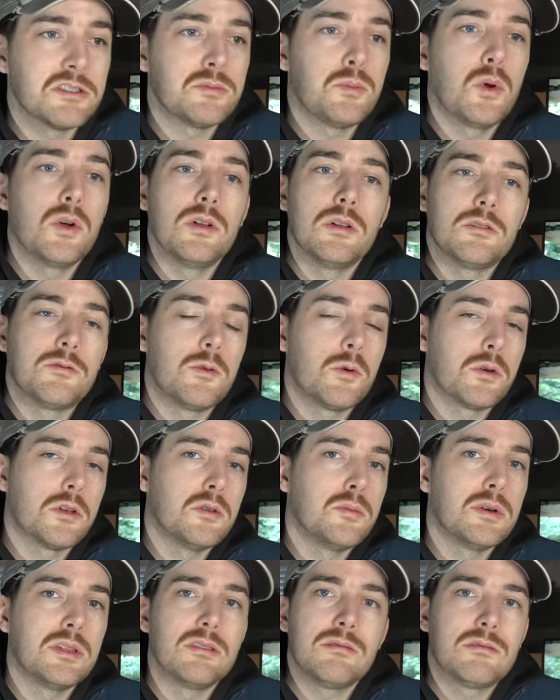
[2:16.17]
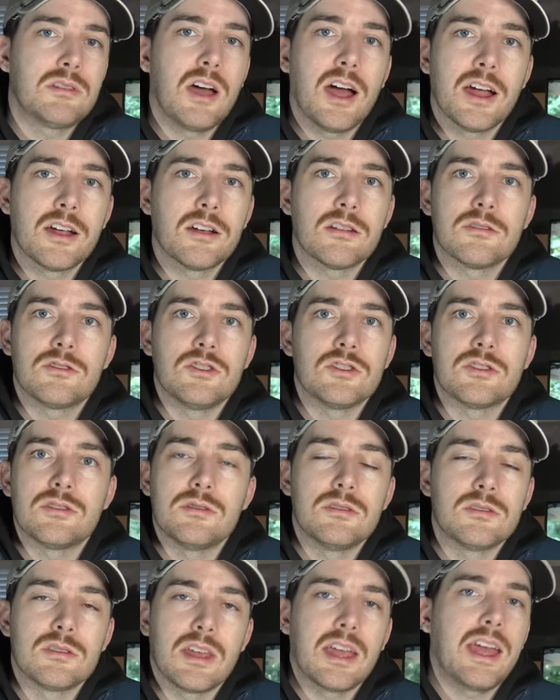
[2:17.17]
to spoil it for you, but Tiger just
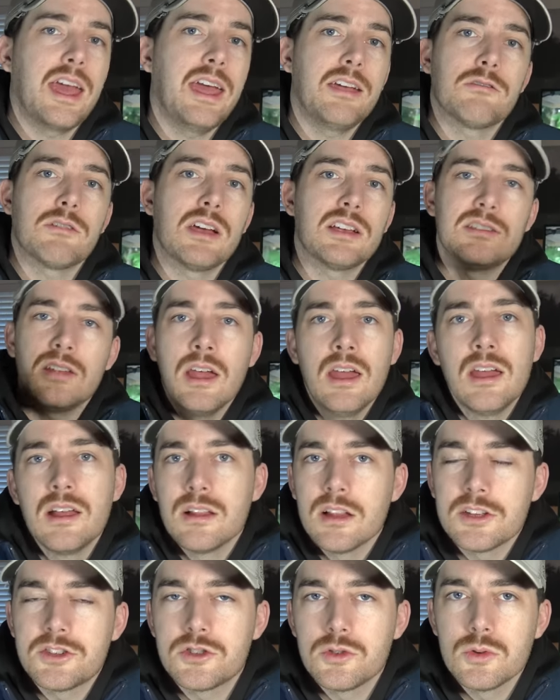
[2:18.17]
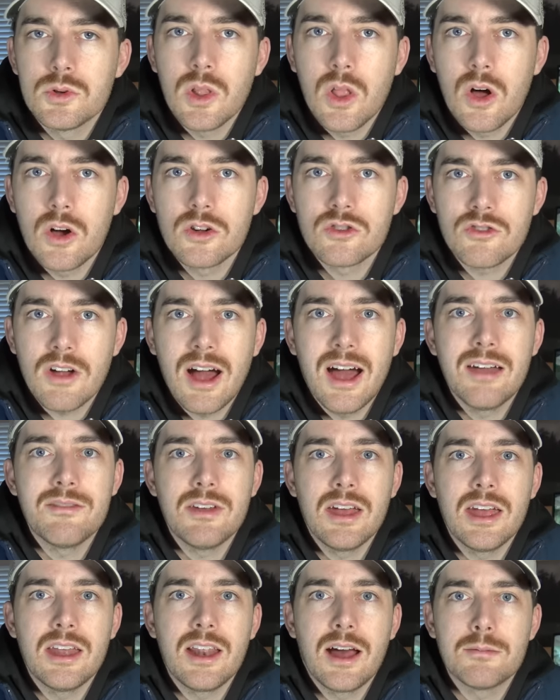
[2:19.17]
is like, hey, Riggs, let's do a long drive,
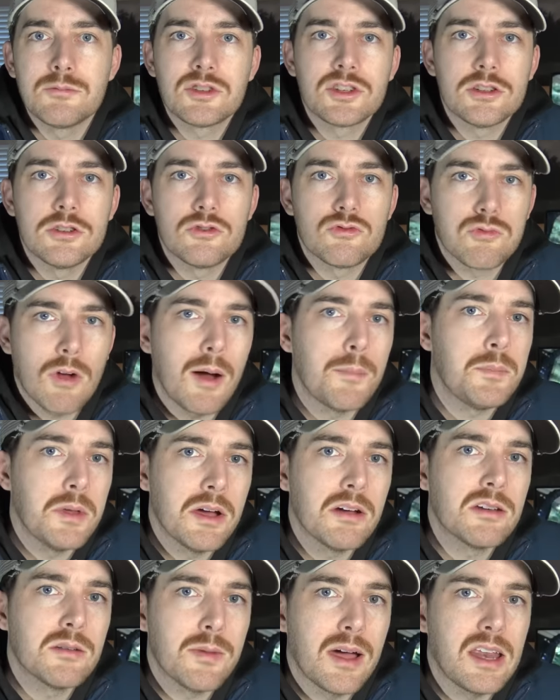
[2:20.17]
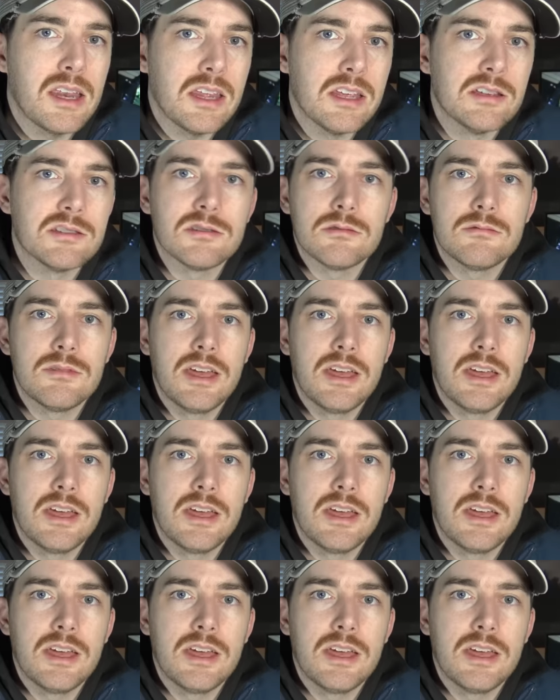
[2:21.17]
and I'm just going to drop down to my knees.